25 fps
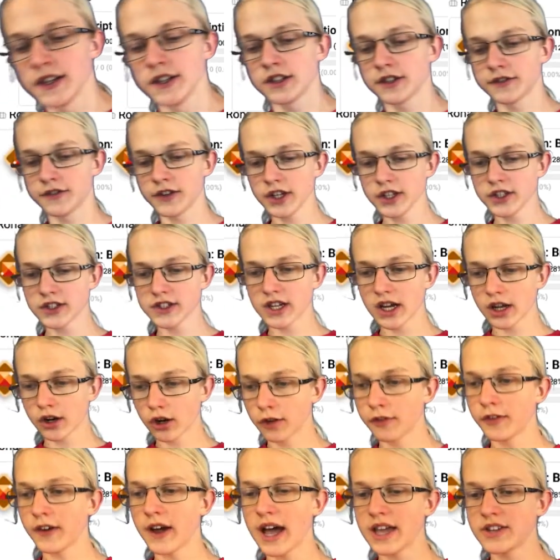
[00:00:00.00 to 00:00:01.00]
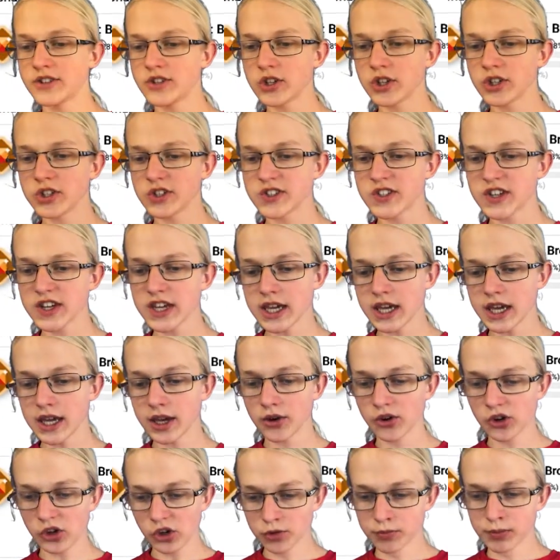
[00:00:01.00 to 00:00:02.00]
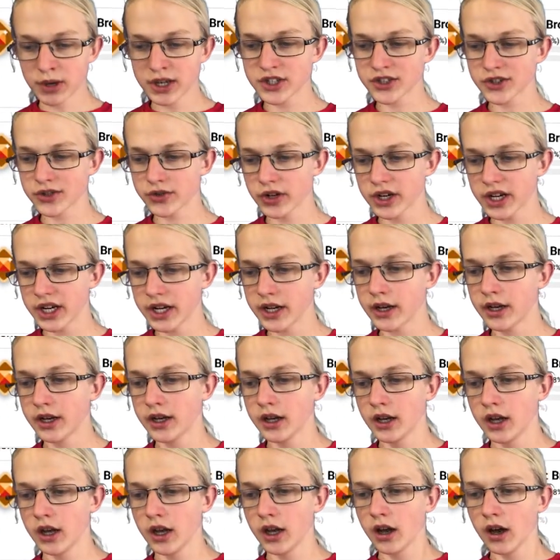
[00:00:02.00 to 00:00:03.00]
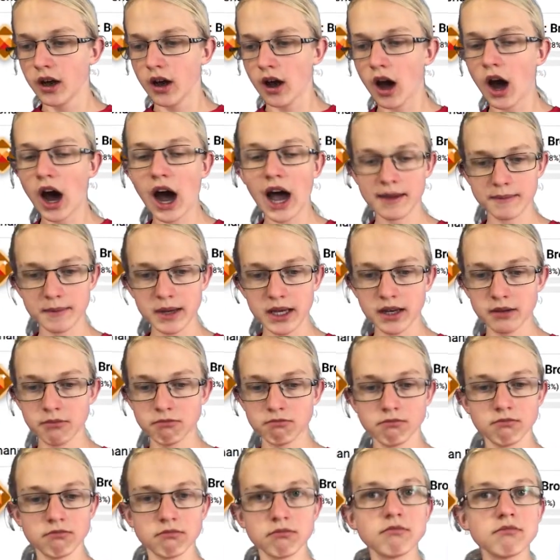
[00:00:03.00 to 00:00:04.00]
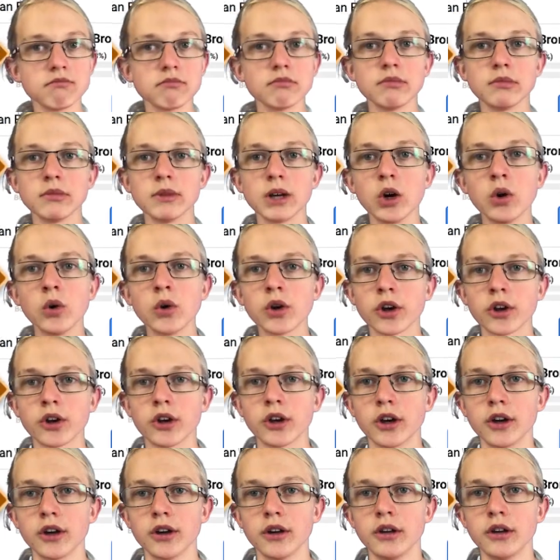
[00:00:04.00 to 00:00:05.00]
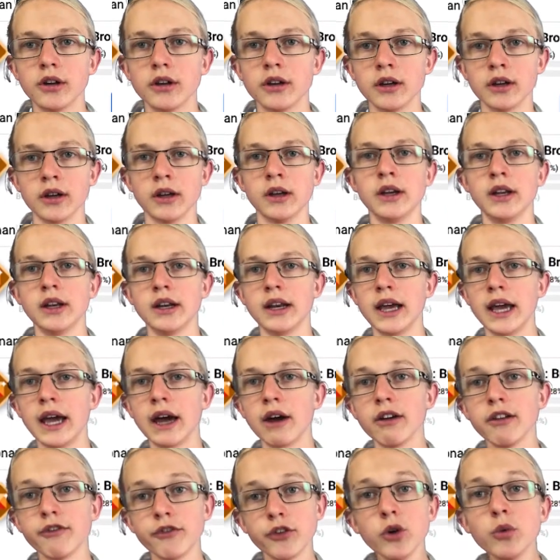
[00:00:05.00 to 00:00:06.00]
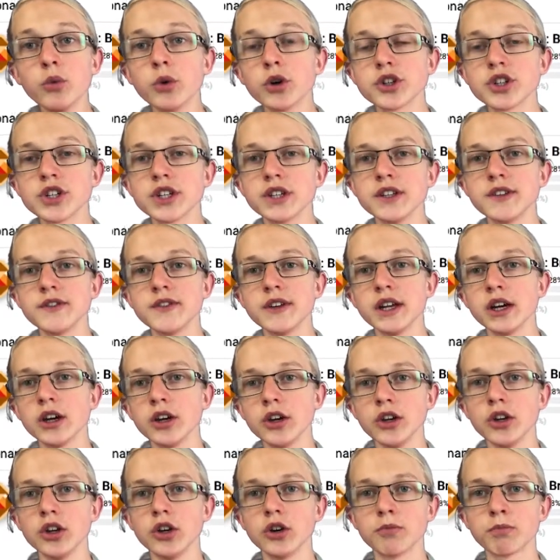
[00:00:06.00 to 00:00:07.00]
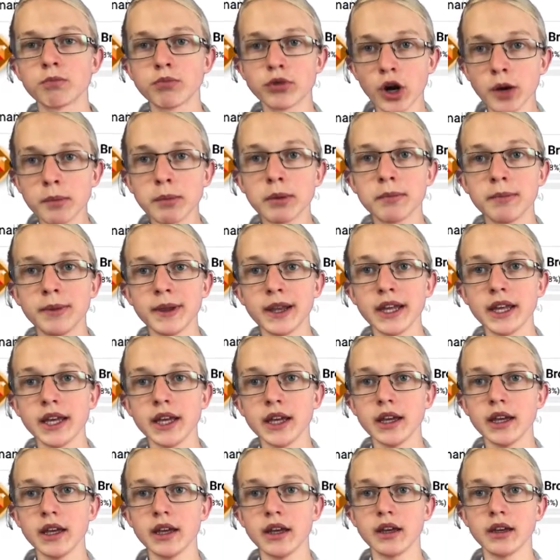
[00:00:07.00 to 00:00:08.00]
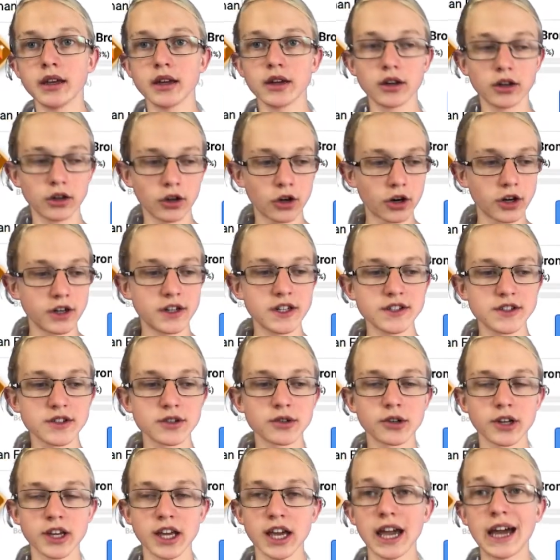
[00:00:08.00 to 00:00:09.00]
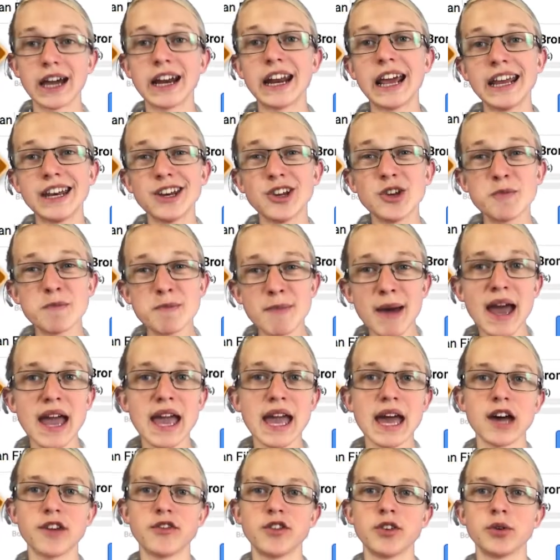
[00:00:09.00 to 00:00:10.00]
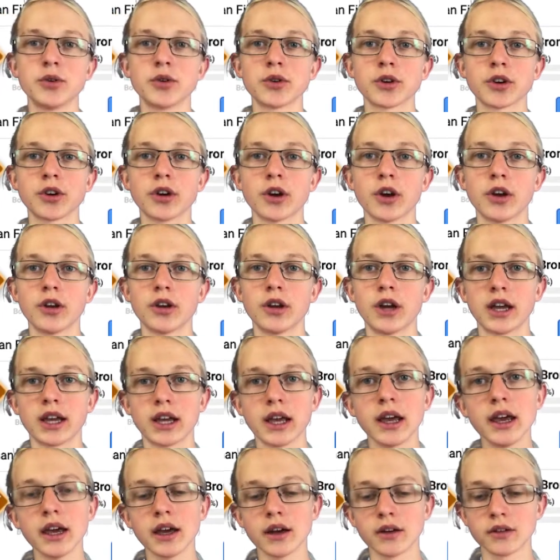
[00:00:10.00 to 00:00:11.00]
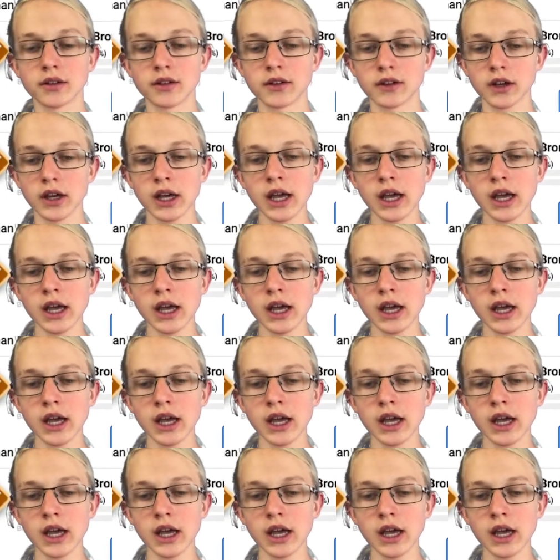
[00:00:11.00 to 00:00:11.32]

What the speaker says: to first start off, as you can see here on my screen, I'm in Autocode. Now, if you're watching this video, you're probably got a Discord account and you may have an Autocode account.